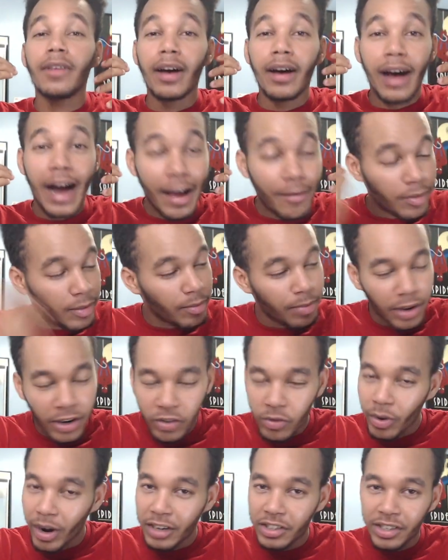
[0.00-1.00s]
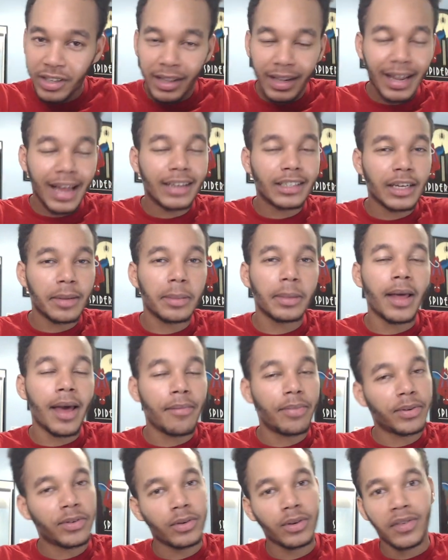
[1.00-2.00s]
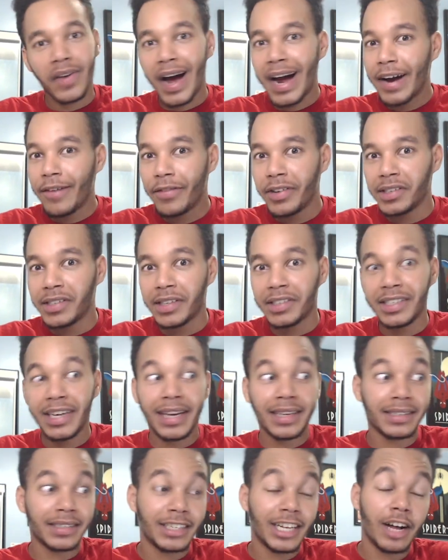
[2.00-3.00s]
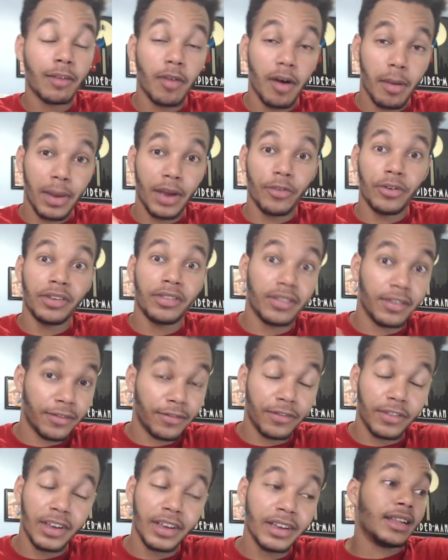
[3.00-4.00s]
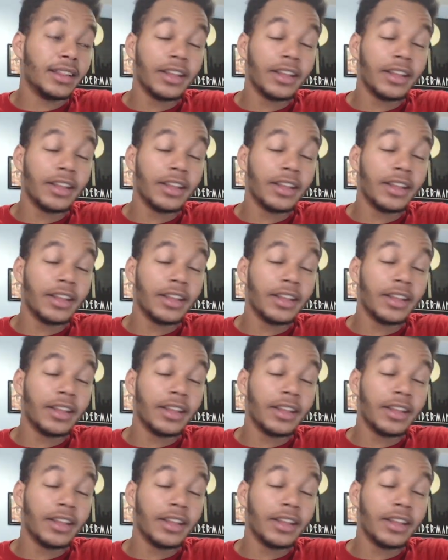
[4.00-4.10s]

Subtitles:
I've been binge watching the last couple of episodes of Iron Fist, as you guys can tell by my recent feed.